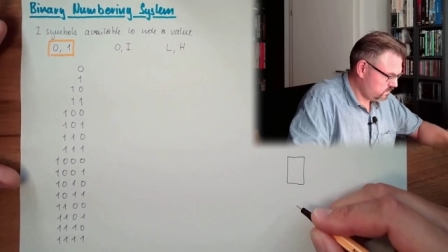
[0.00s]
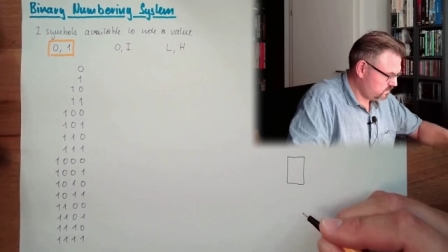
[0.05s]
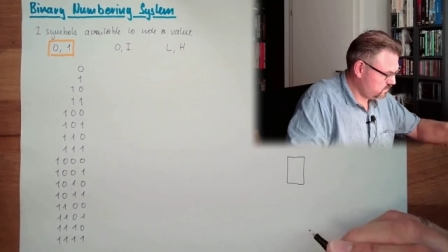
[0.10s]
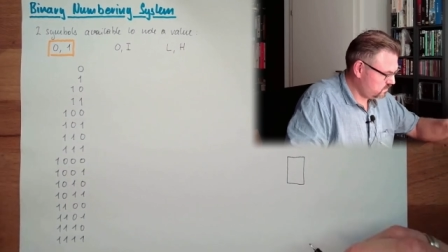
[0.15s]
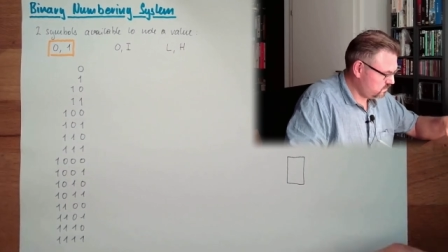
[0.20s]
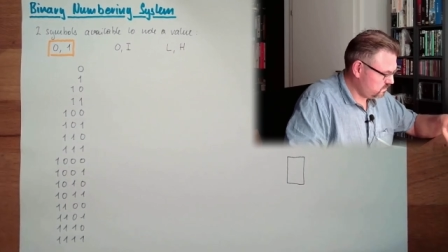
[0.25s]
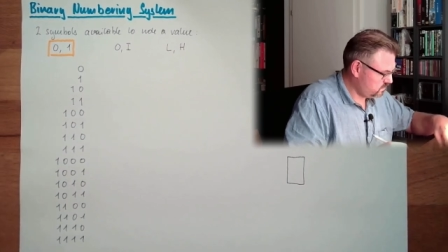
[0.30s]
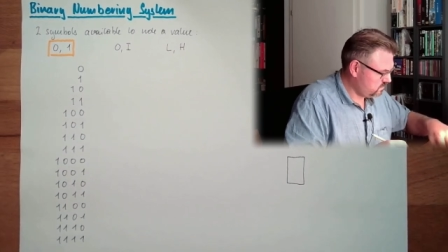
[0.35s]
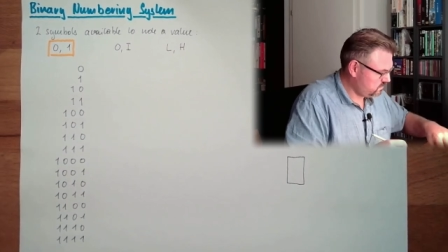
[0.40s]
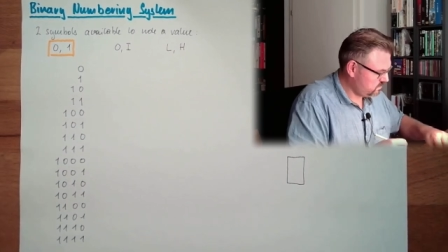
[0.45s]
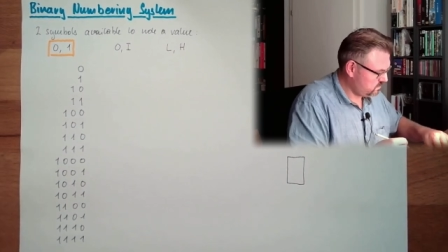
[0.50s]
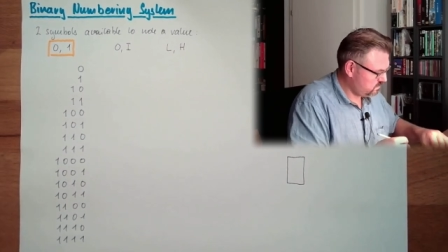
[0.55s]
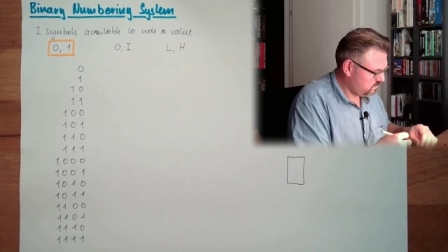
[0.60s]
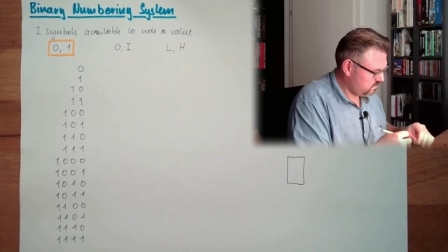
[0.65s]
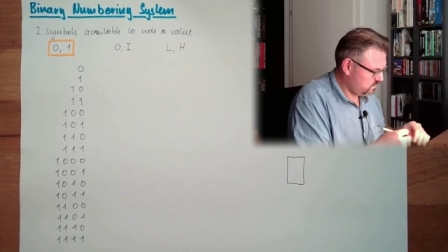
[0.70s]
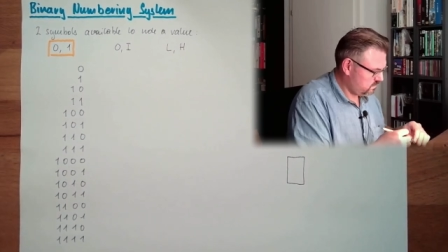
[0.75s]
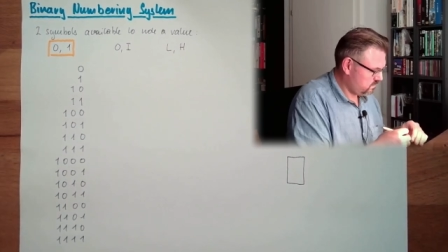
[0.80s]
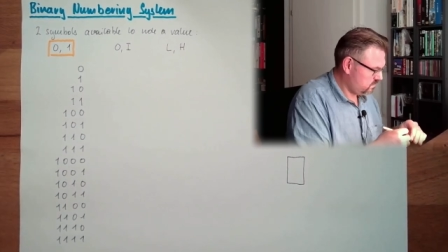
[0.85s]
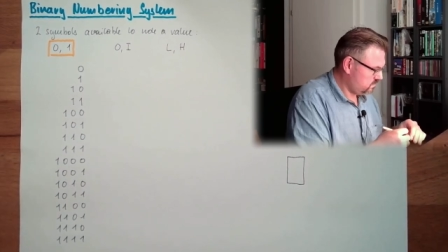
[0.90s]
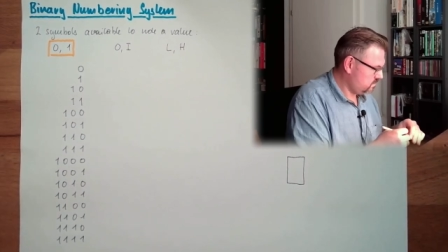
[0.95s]
Hmm?
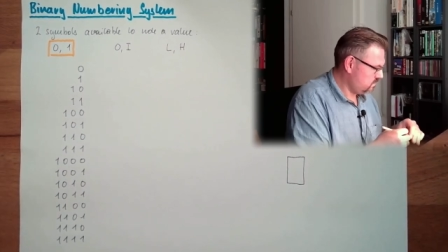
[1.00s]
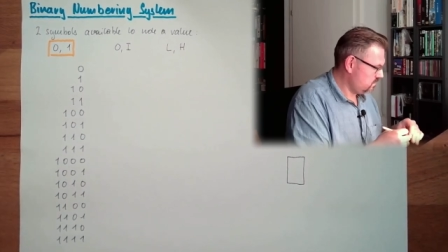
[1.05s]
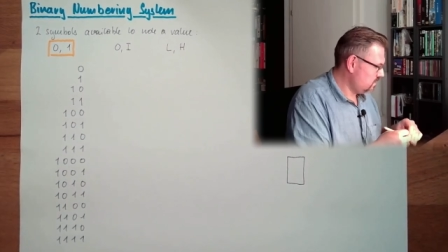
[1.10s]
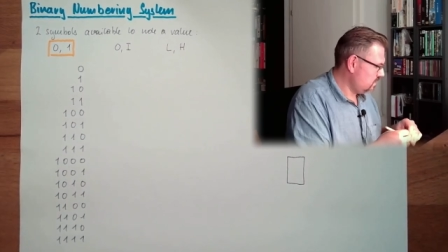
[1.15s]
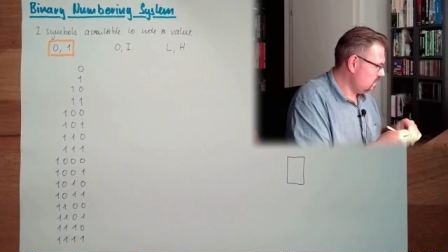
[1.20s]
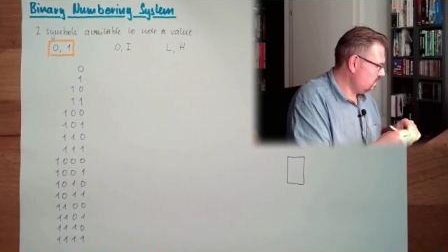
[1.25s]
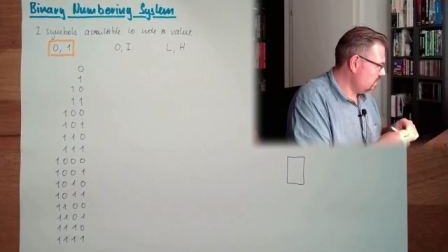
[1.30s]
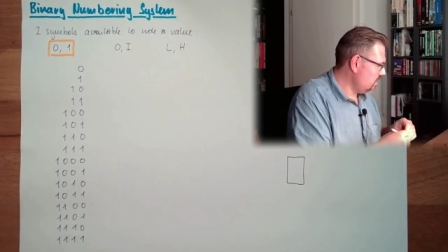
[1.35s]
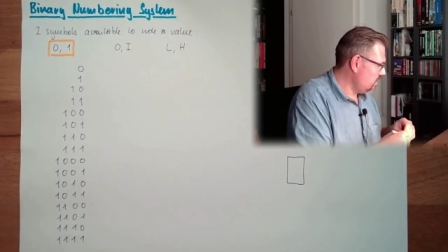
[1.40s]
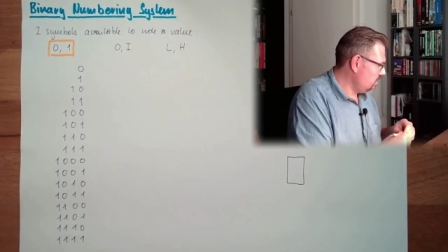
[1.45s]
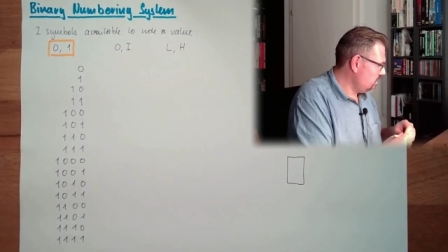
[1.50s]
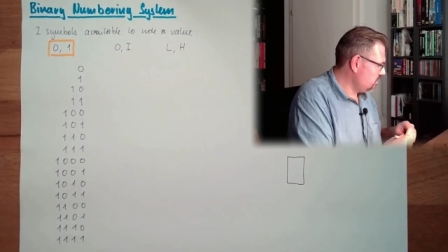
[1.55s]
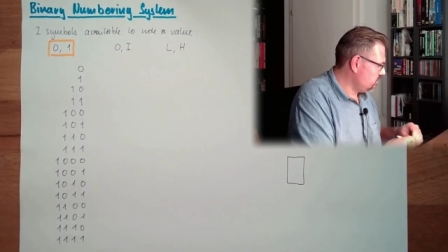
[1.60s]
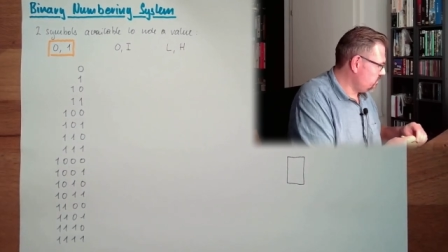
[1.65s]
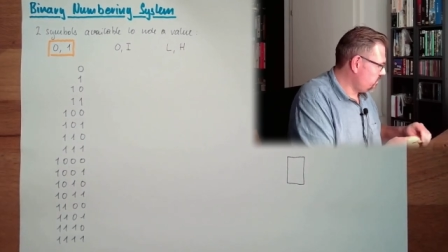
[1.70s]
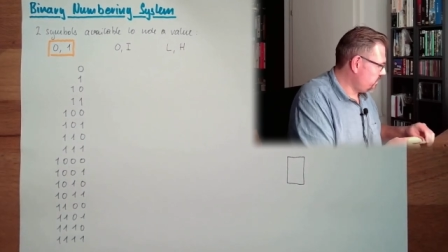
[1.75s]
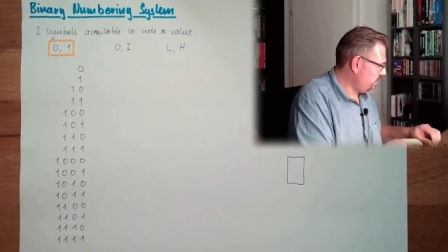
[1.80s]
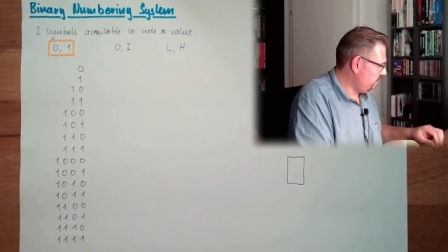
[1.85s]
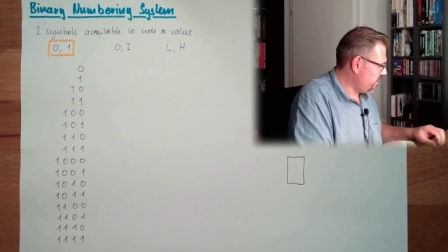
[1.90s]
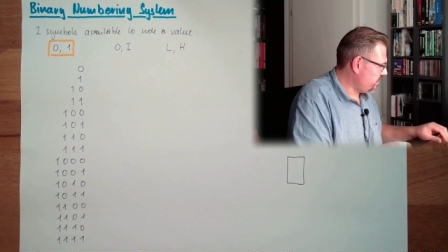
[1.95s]
Let's
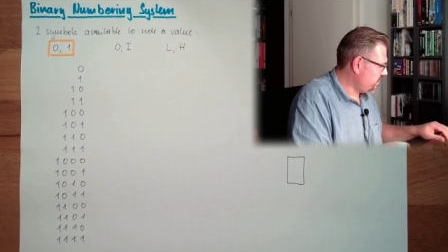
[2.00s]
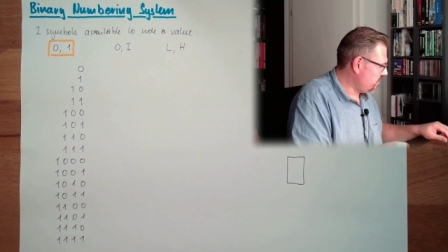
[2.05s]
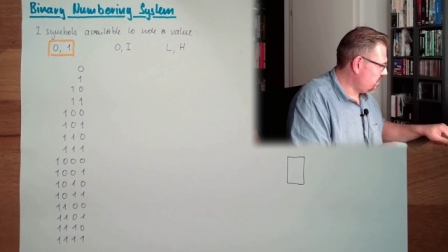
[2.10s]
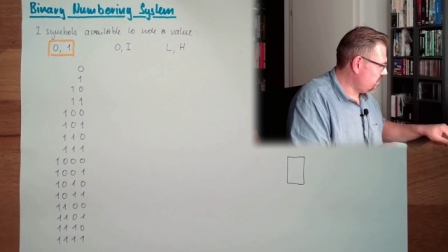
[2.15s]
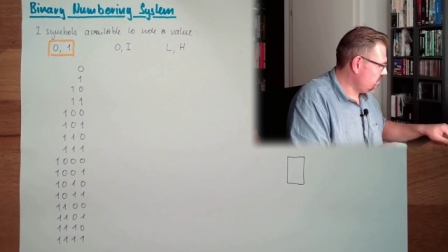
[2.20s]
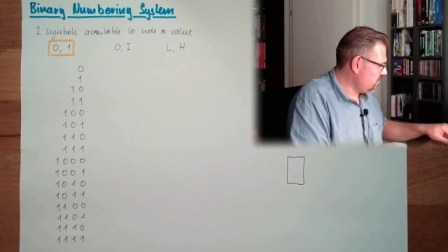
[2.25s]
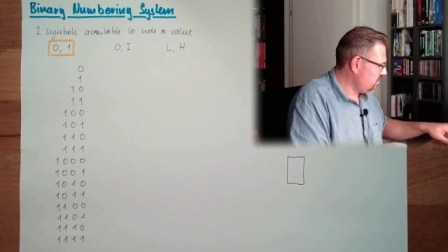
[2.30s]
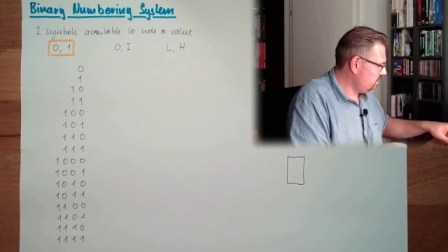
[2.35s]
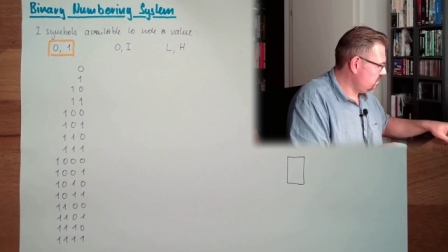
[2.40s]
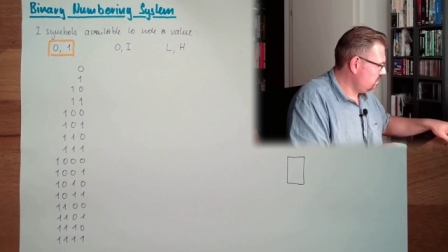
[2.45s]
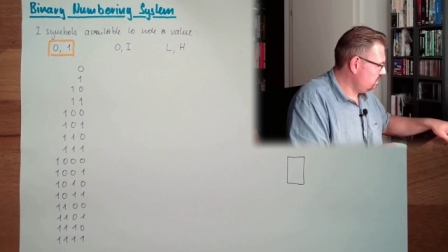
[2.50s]
write it down.